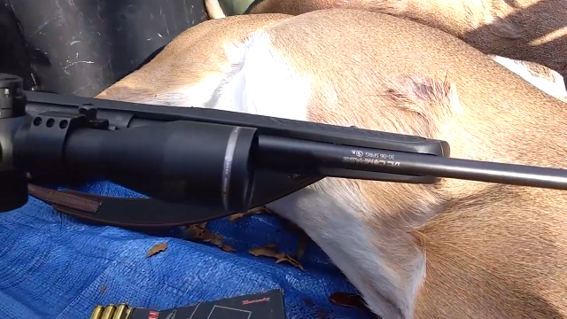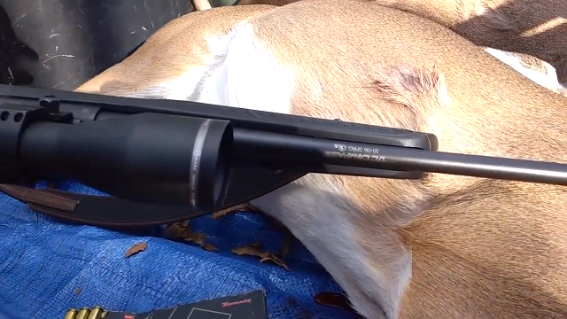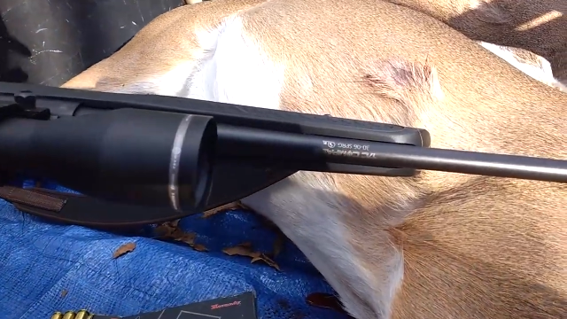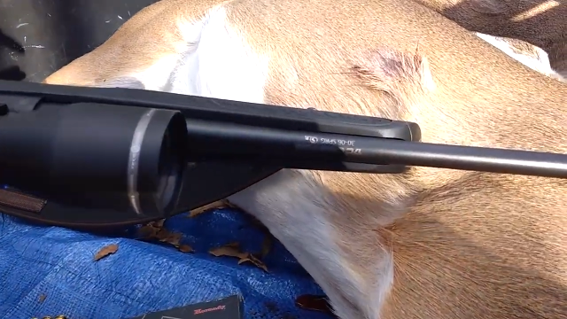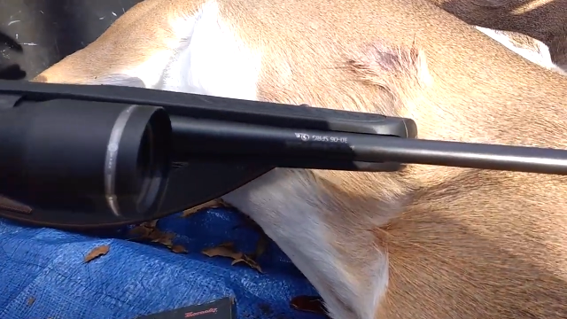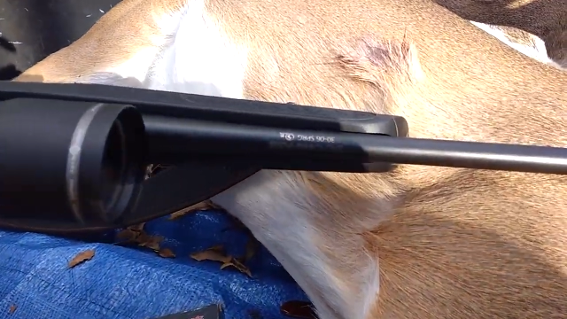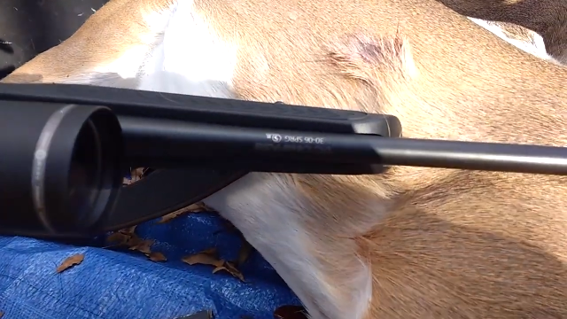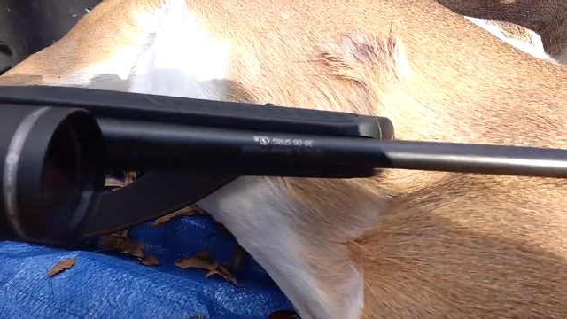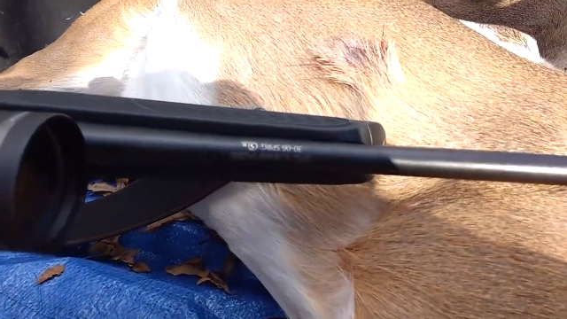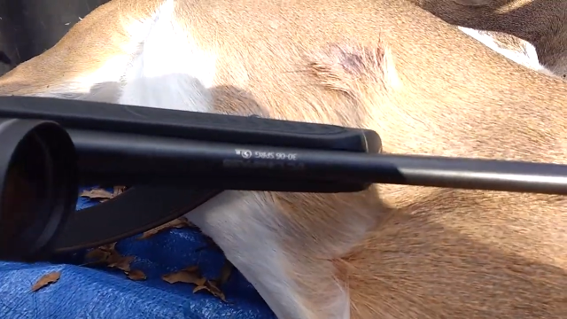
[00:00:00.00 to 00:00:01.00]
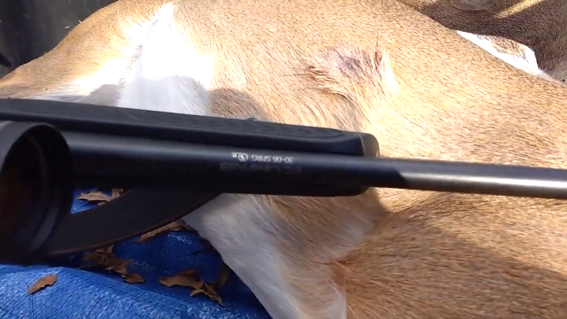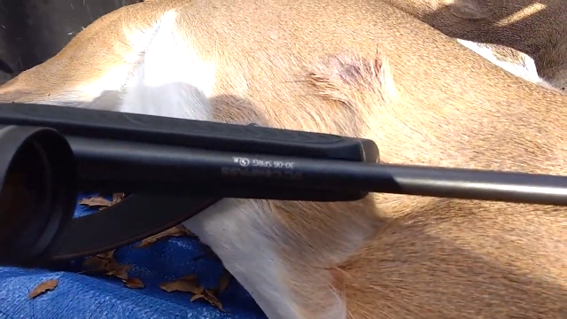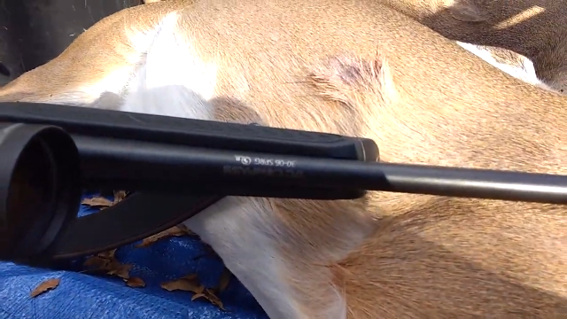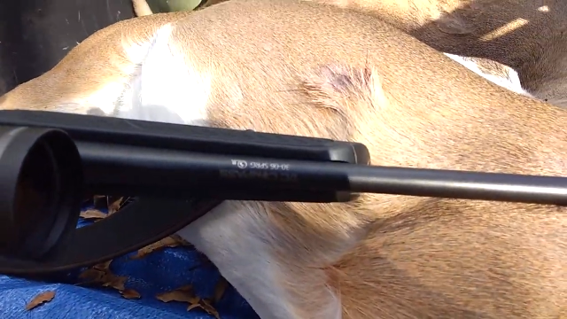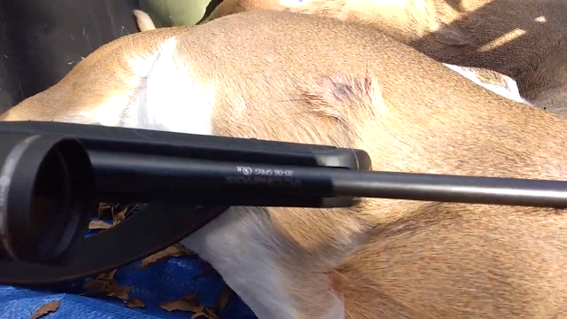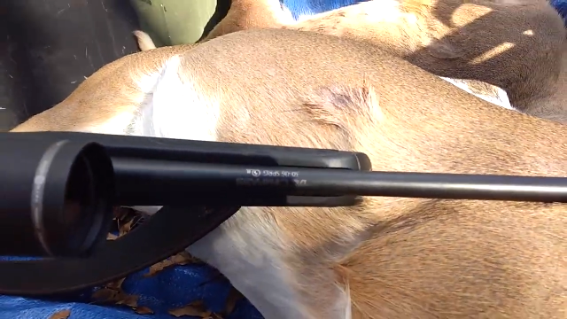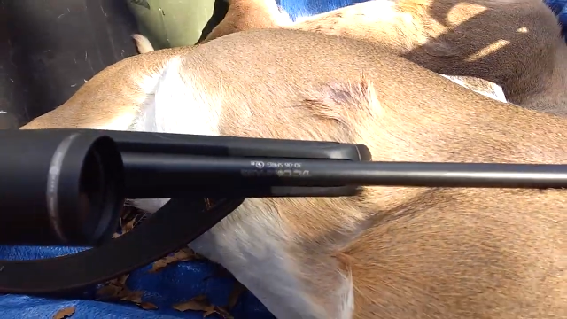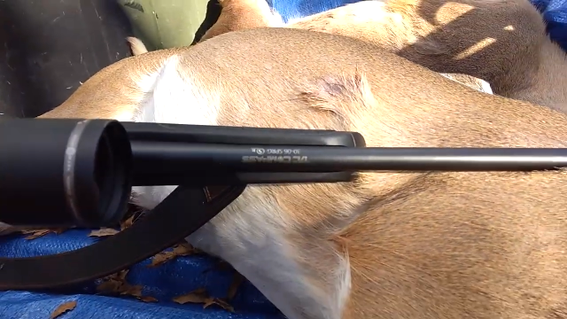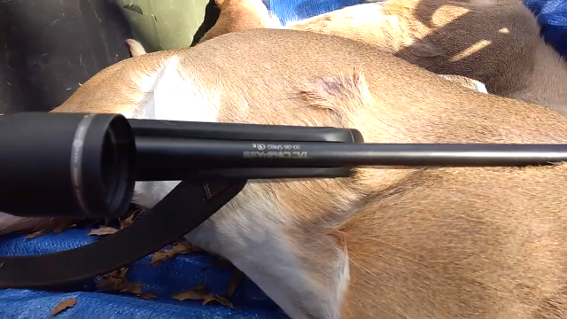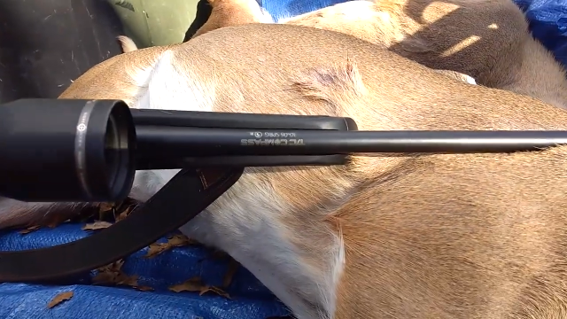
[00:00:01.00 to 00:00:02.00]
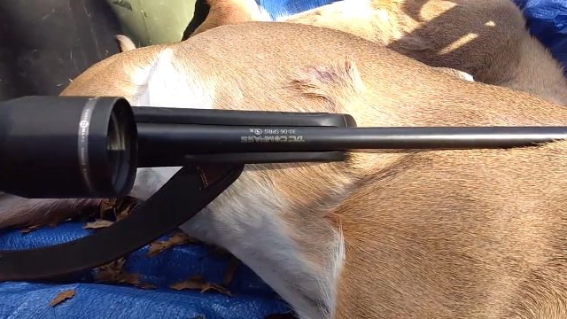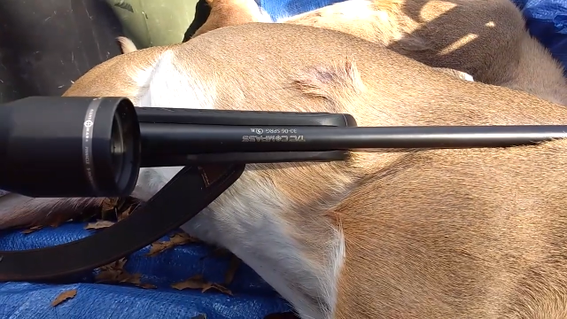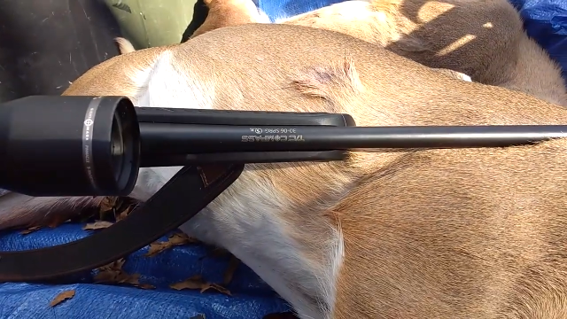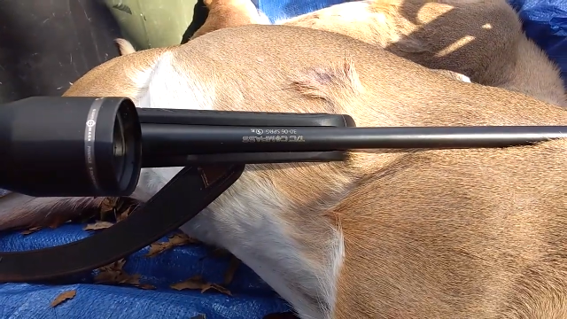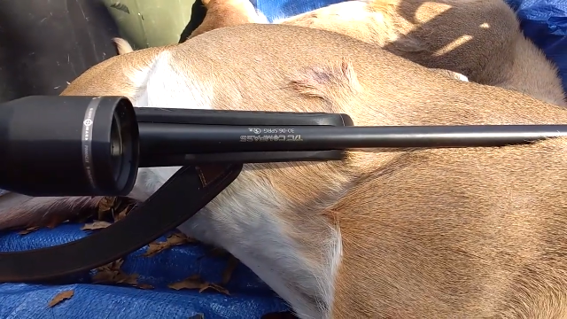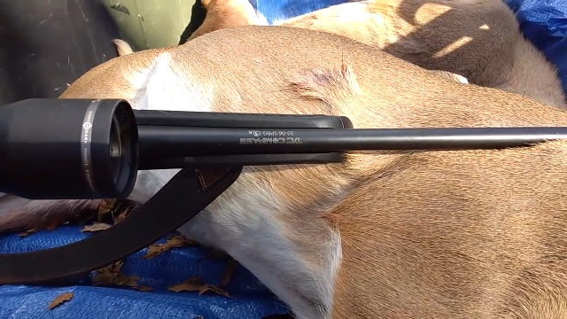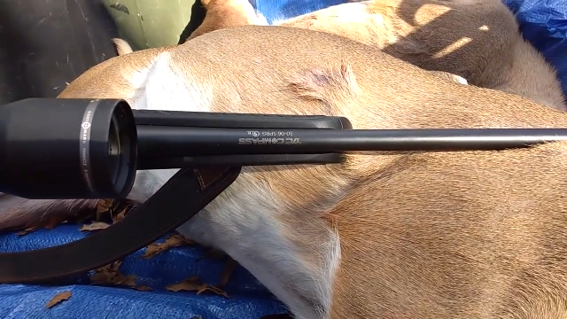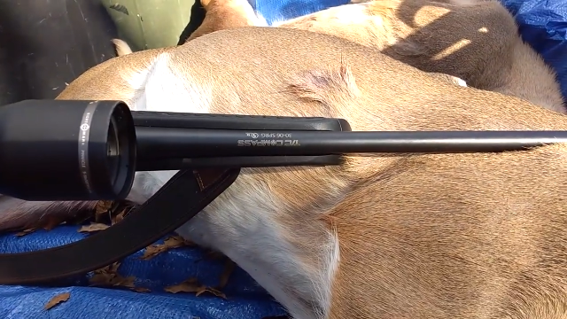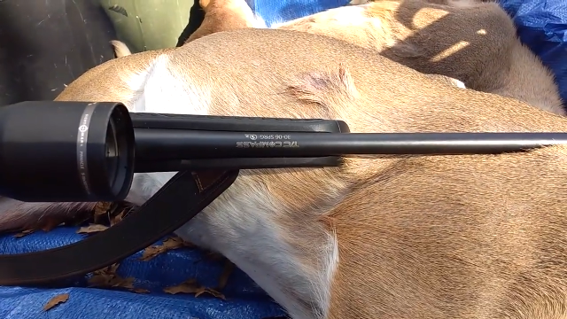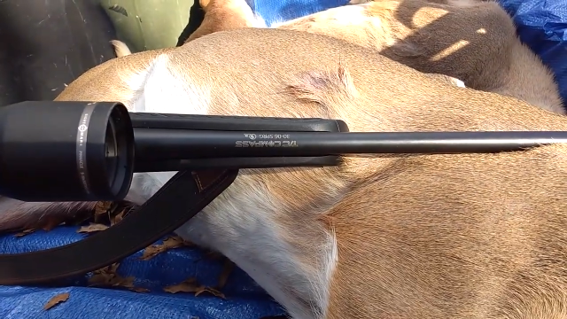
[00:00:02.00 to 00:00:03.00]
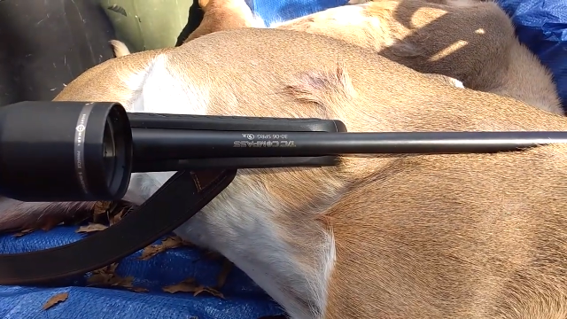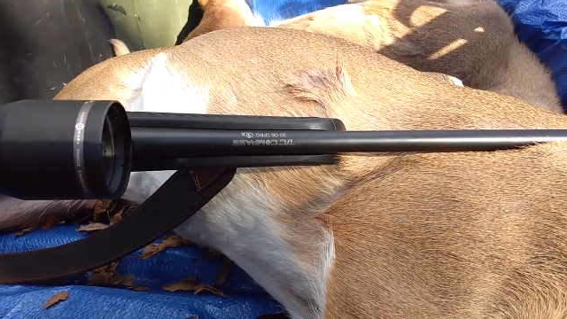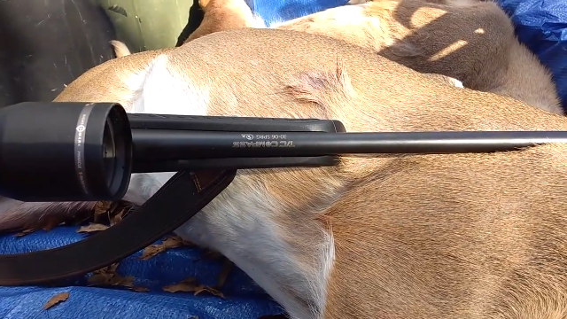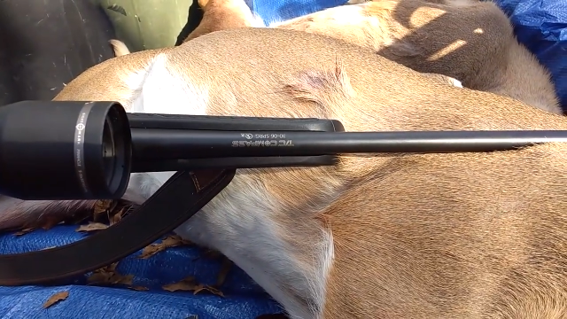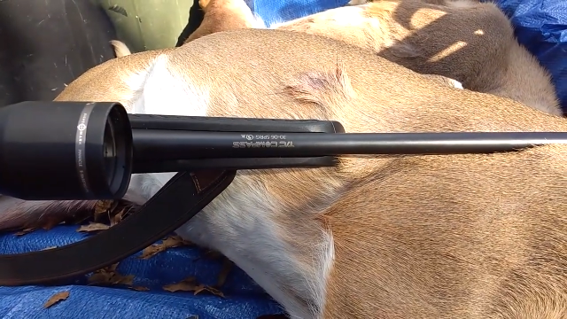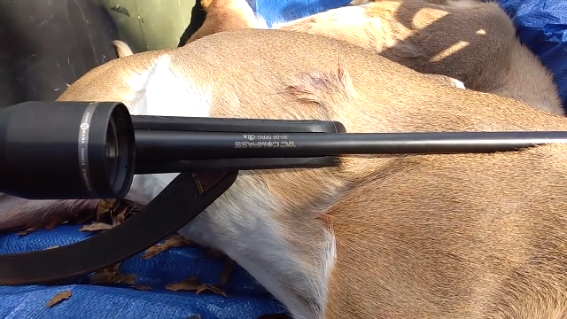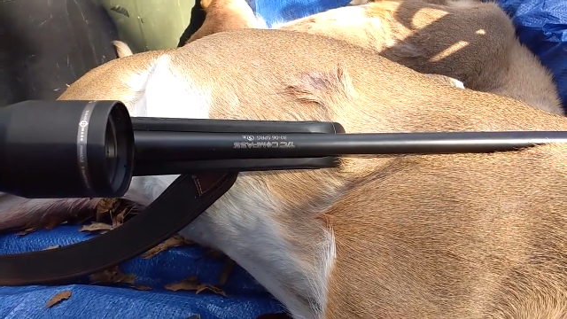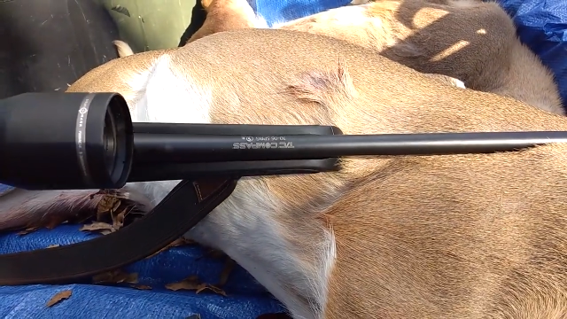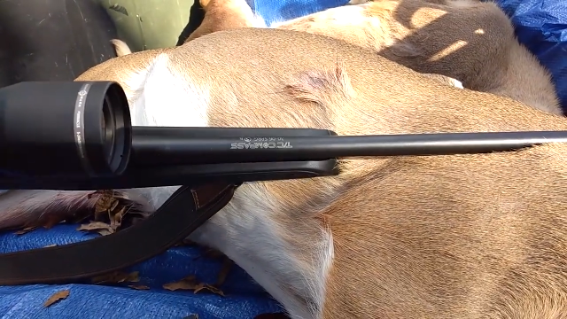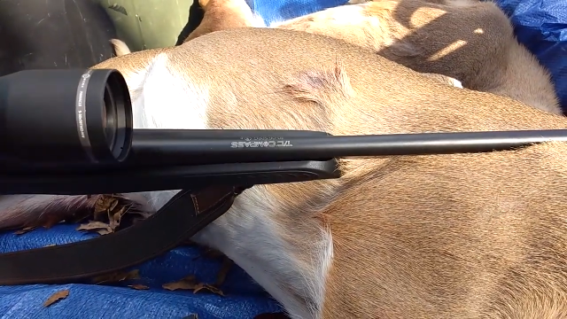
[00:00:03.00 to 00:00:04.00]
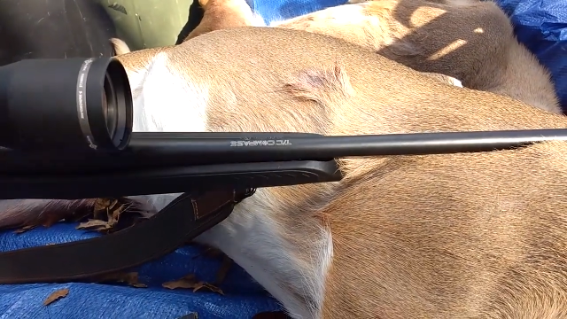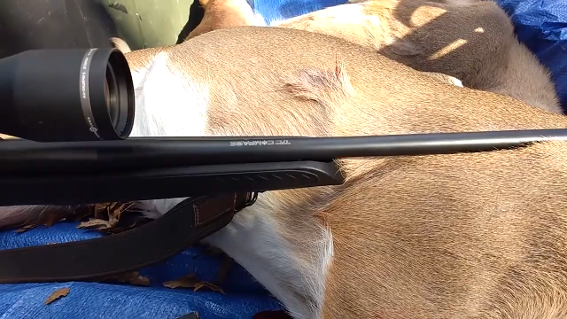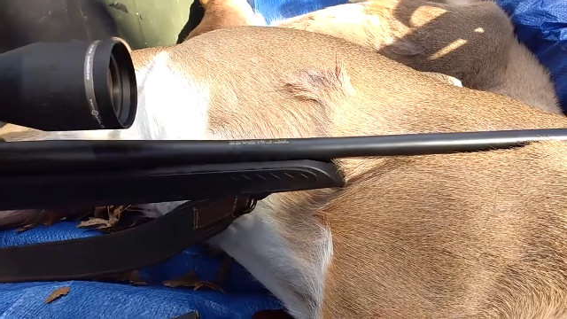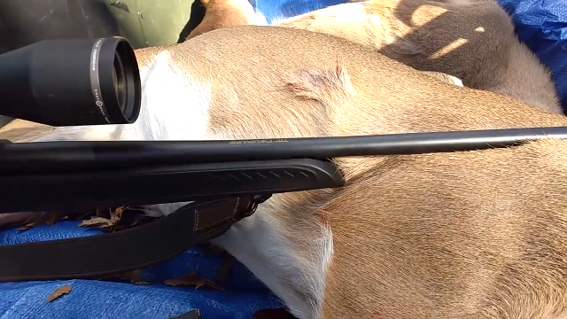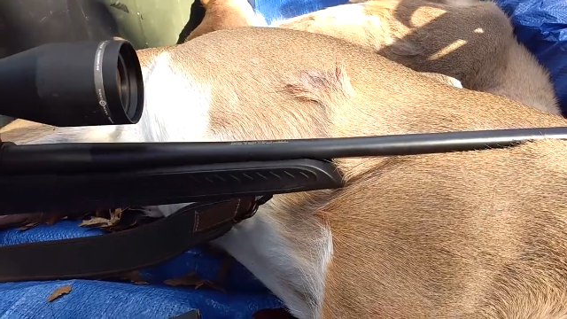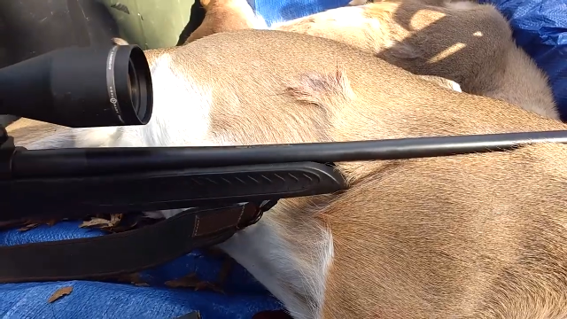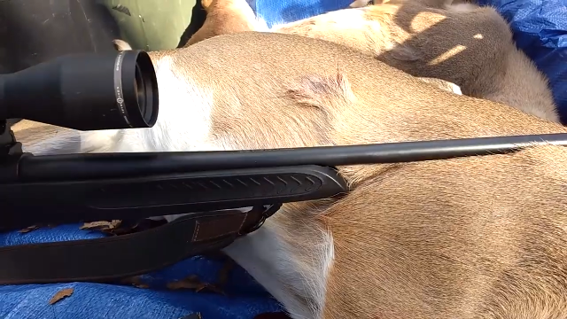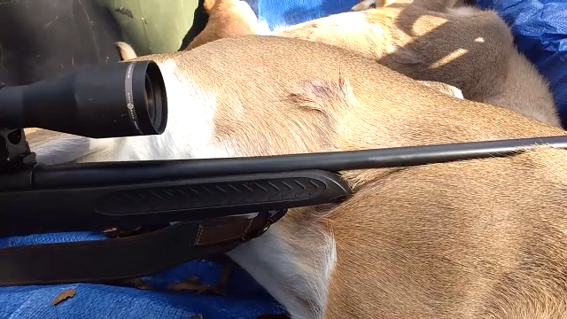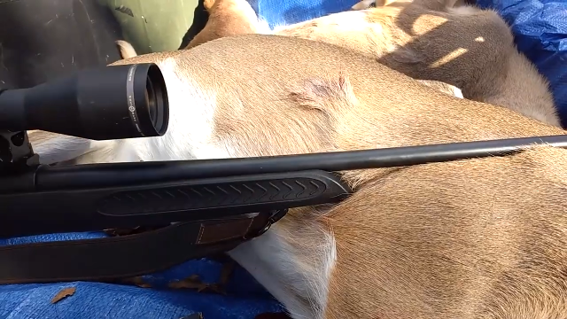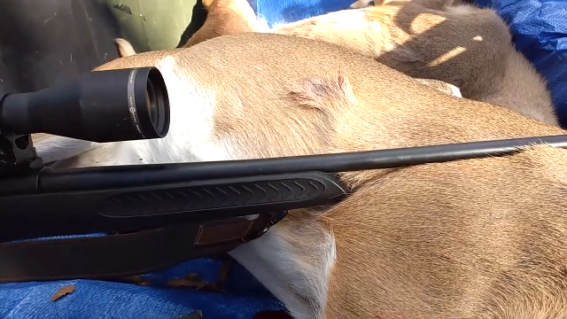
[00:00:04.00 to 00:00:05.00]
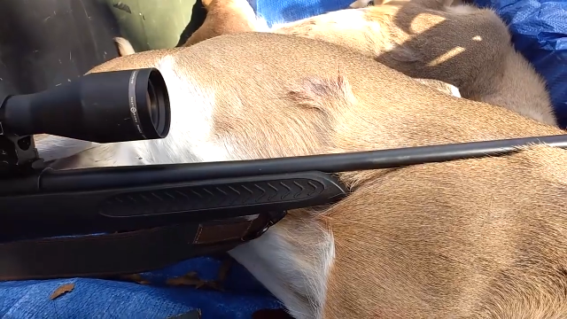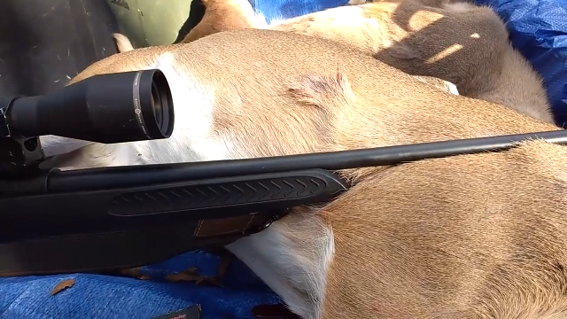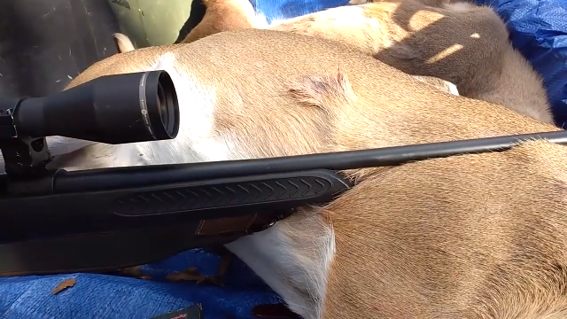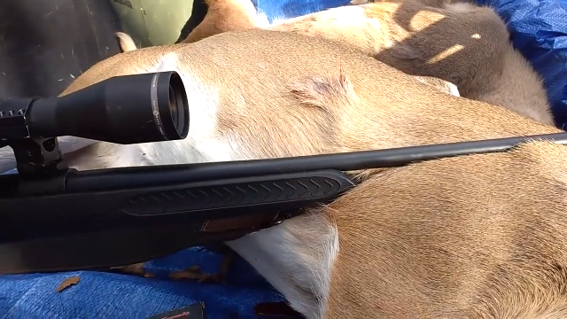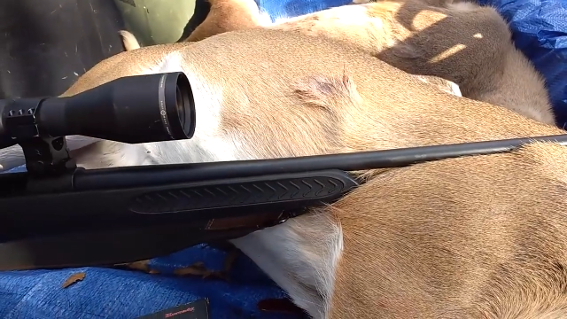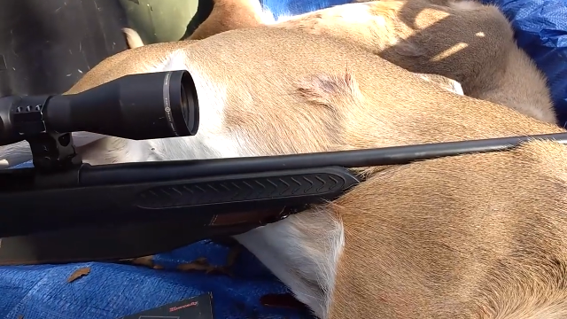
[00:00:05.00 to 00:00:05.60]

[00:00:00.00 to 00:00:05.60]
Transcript: (no speaker visible)